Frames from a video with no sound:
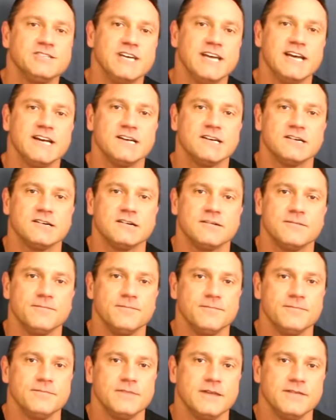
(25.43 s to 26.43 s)
to my
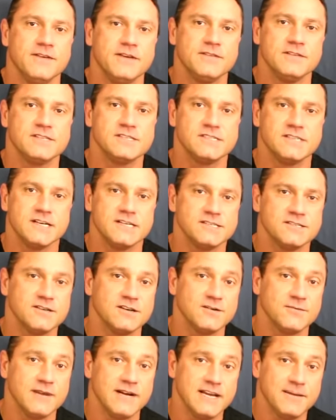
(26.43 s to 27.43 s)
channel. If you haven't done
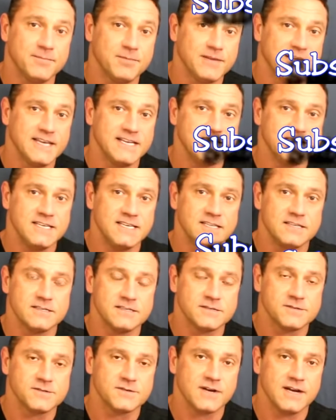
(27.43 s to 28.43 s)
so already, please hit the
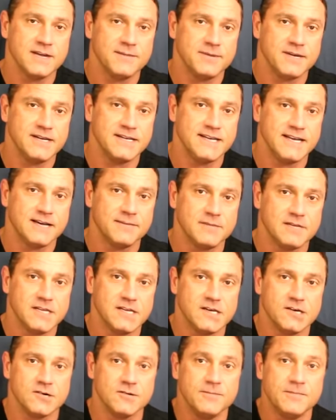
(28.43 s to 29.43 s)
subscribe button down
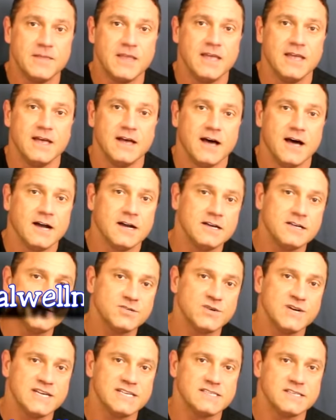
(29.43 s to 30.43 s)
below. I'm going
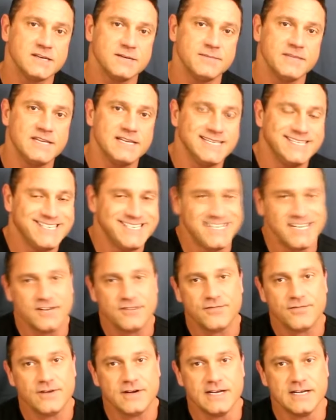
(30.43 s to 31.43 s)
to try something
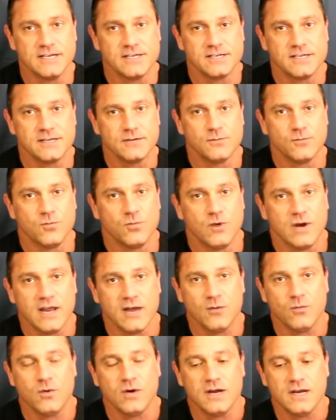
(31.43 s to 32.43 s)
different. What
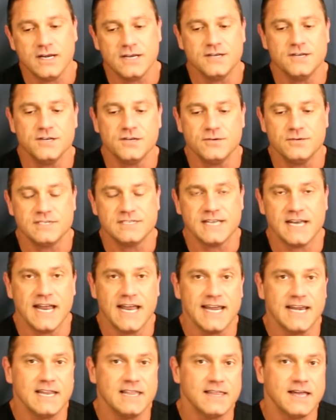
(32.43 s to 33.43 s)
I want to do is that
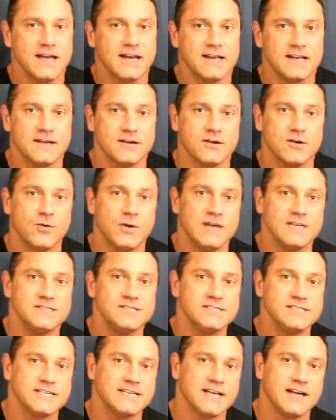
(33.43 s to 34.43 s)
I get a lot of
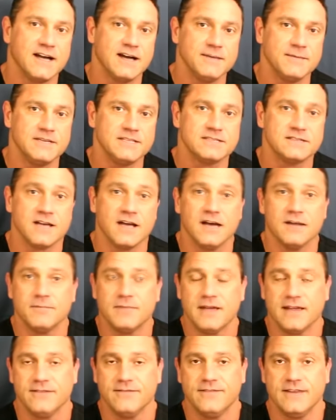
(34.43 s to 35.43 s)
questions and comments
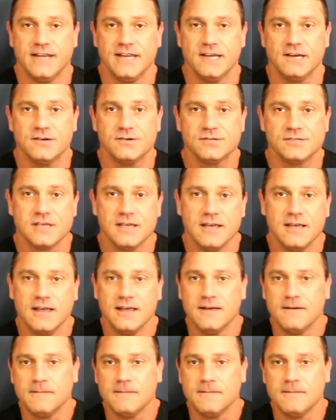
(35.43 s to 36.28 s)
on my videos,